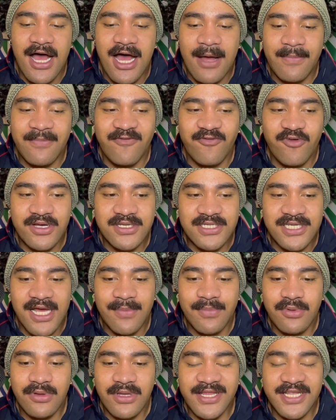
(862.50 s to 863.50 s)
For
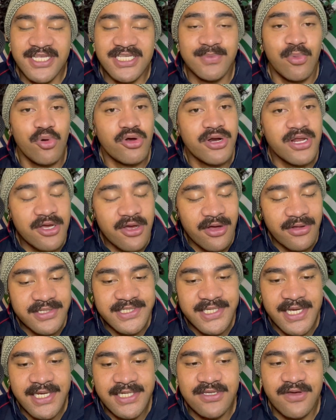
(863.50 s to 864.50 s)
example, in the sporting
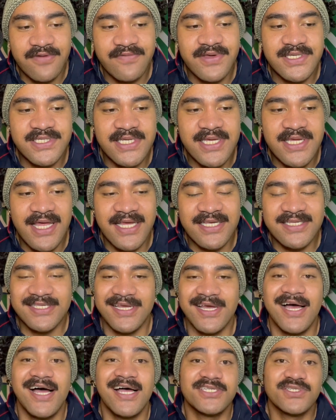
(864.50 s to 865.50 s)
context, obviously that's the
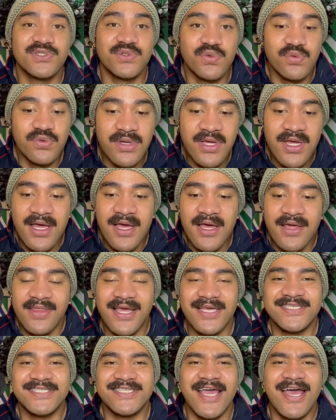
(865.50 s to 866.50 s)
hustle,
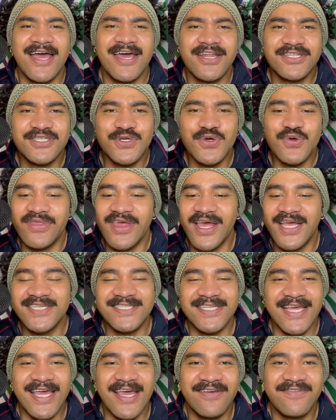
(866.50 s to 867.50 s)
that's the attitude, that's
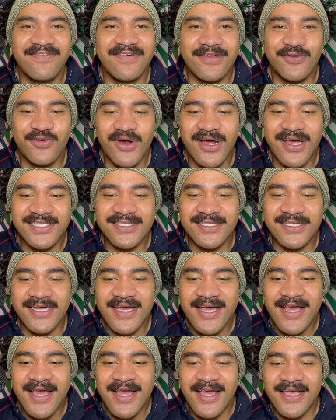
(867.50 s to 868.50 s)
the effort, right? It's
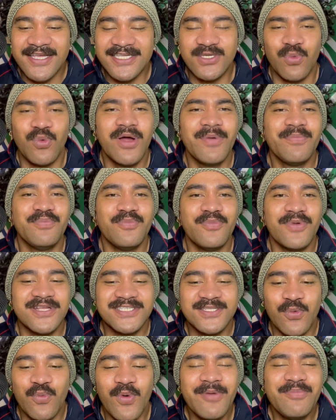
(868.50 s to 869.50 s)
the one
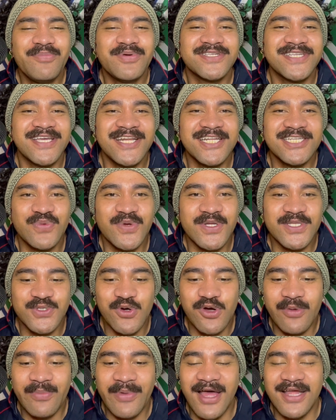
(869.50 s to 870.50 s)
percenters we
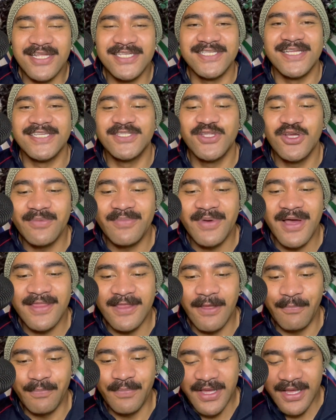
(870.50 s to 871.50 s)
talk about. It's not about
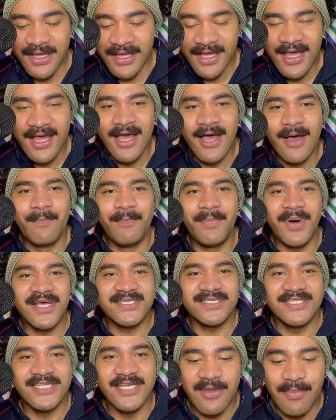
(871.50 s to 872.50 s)
the big,
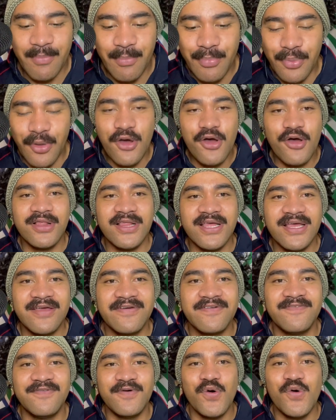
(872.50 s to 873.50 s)
bustling, burly
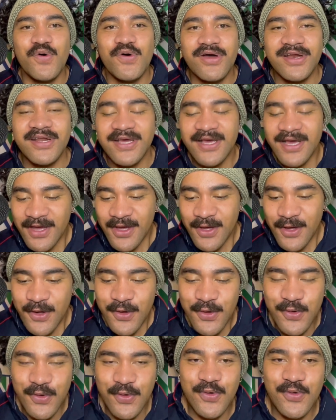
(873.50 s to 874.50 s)
forward
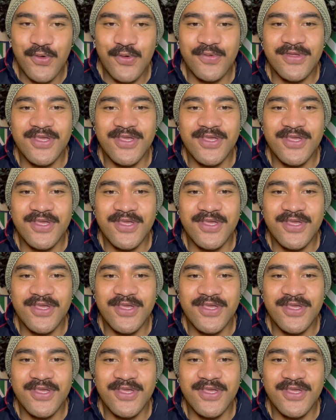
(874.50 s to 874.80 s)
who